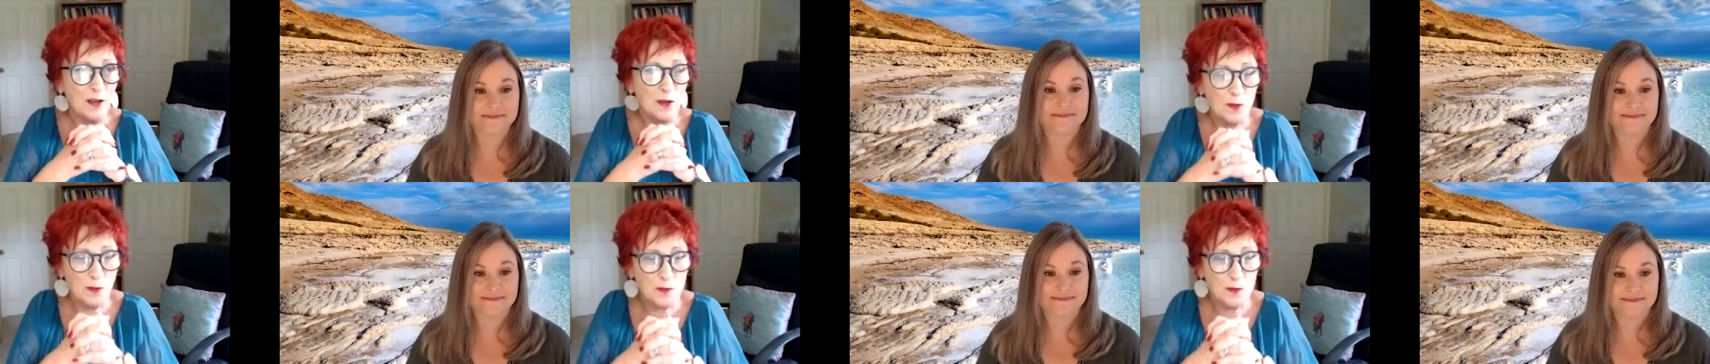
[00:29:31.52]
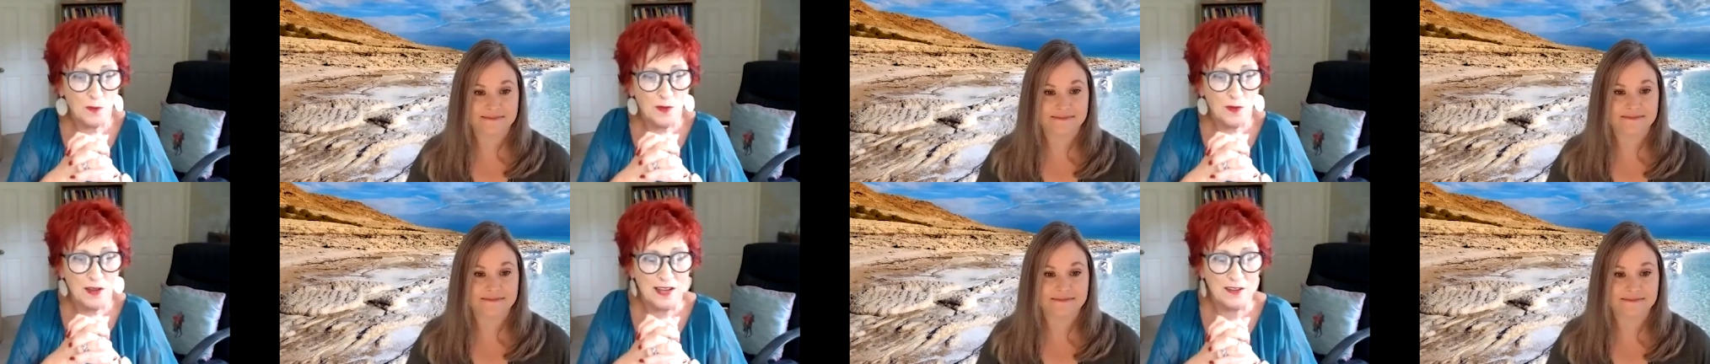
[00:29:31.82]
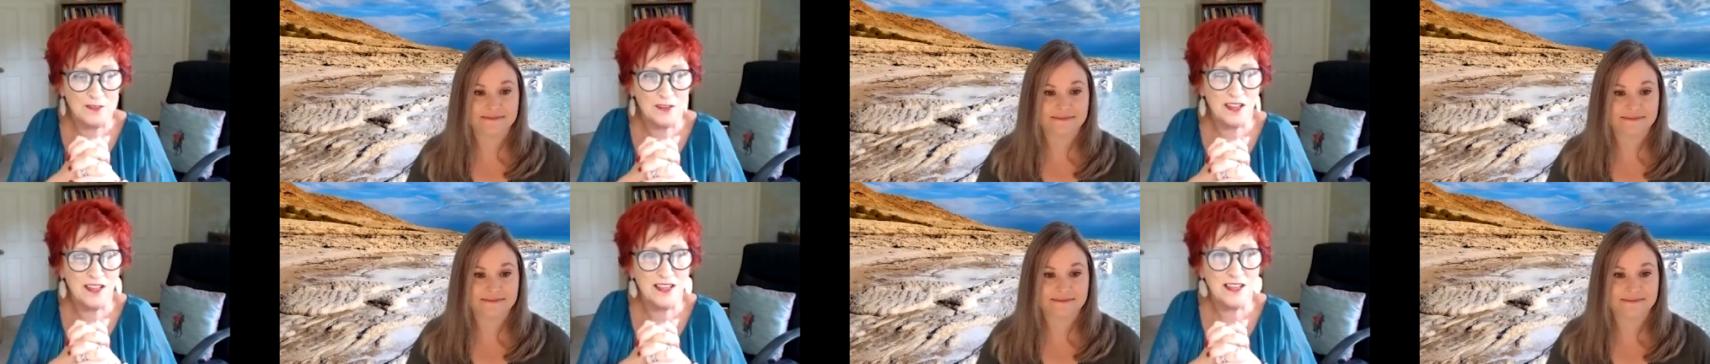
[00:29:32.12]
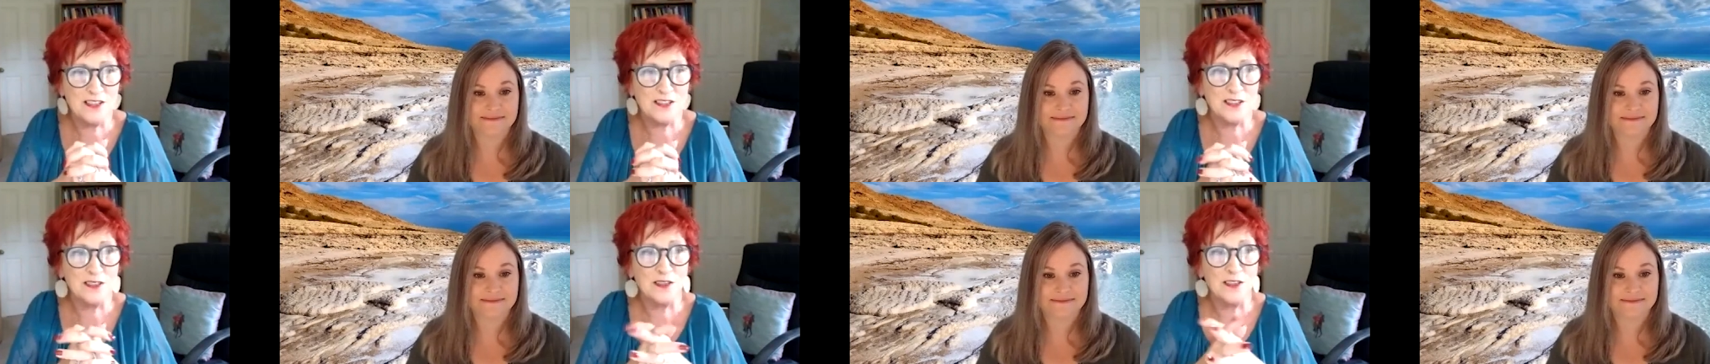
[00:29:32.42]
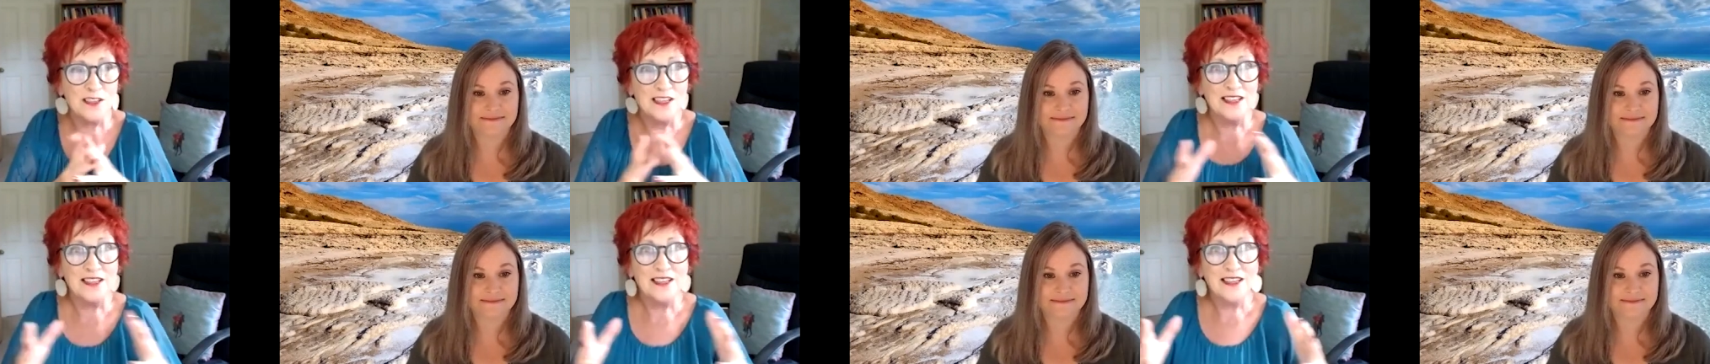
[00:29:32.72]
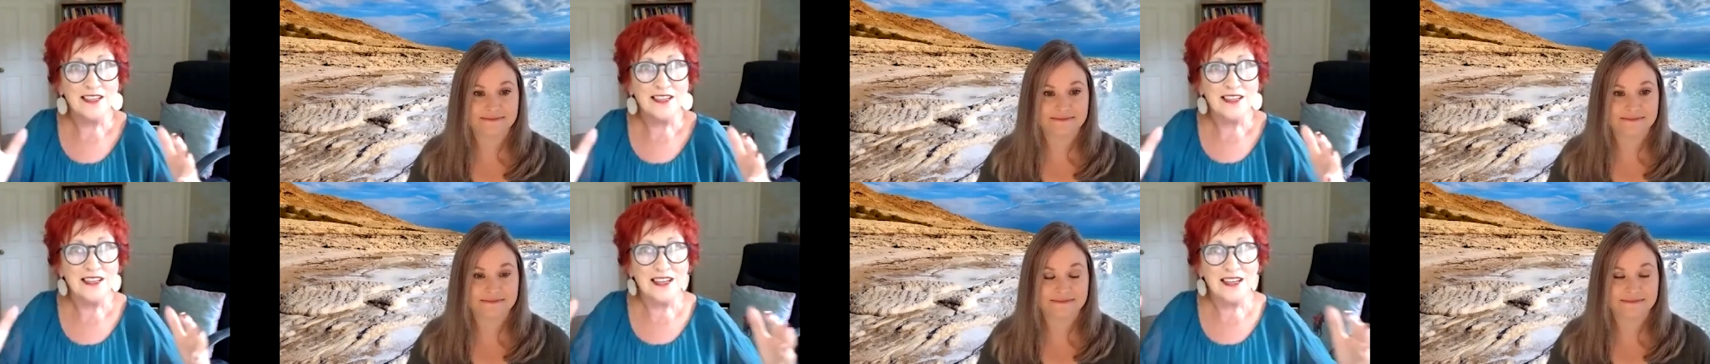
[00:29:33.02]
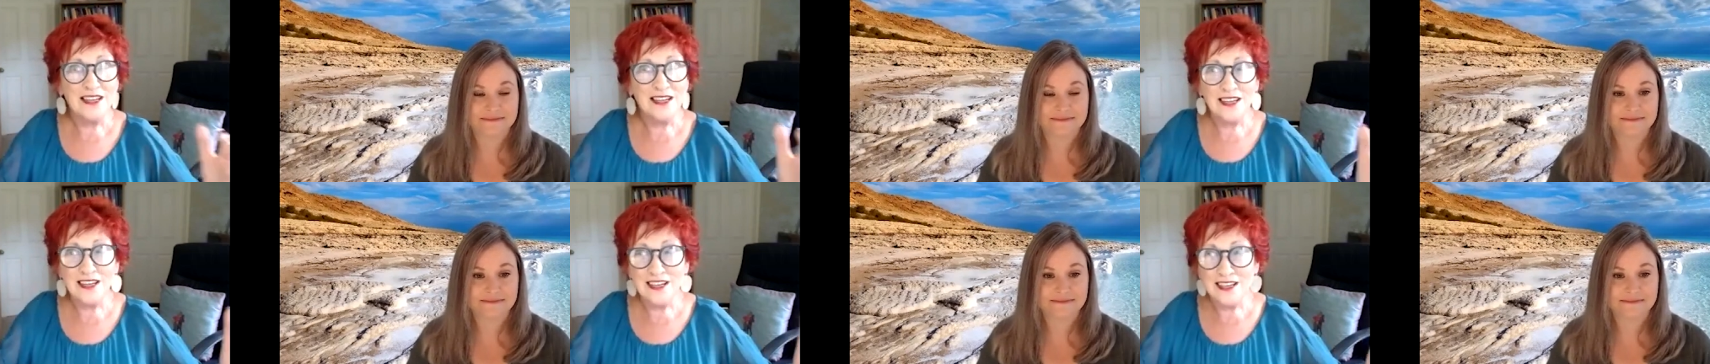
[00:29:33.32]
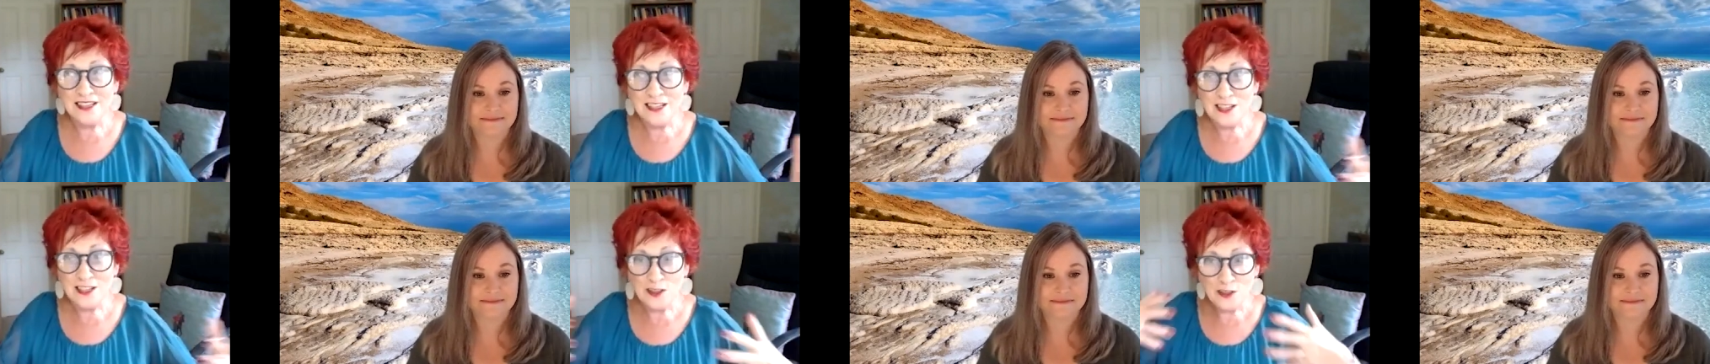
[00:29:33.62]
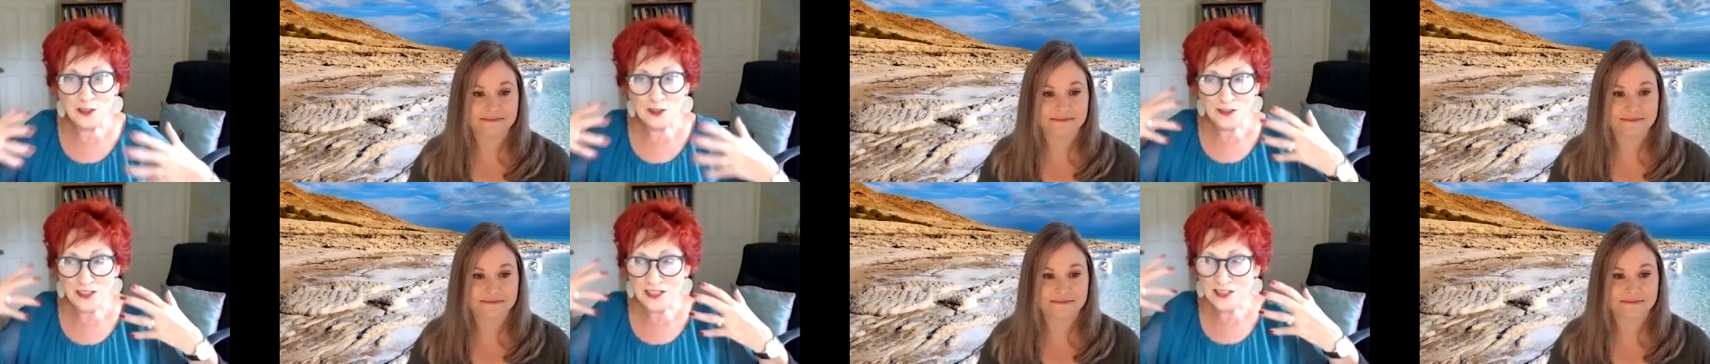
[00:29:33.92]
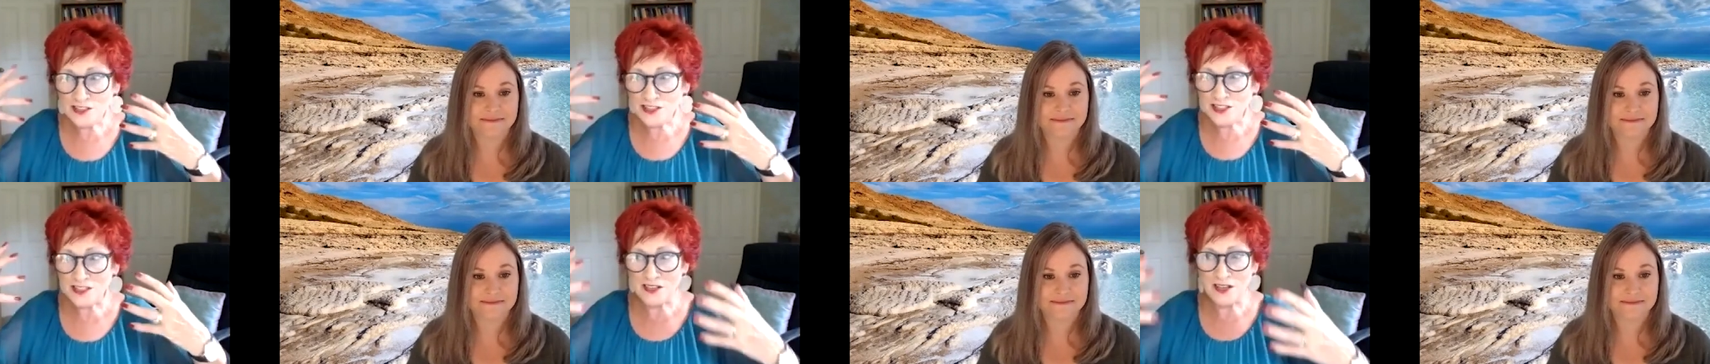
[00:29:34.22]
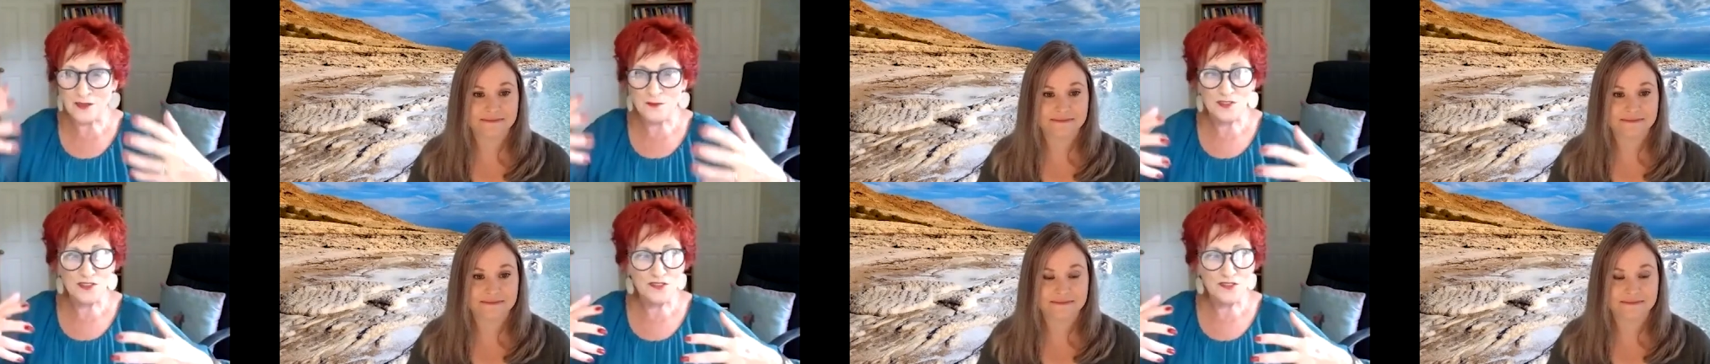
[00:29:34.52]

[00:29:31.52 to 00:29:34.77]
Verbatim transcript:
Speaker 1: who, whatever they do, and then your energy comes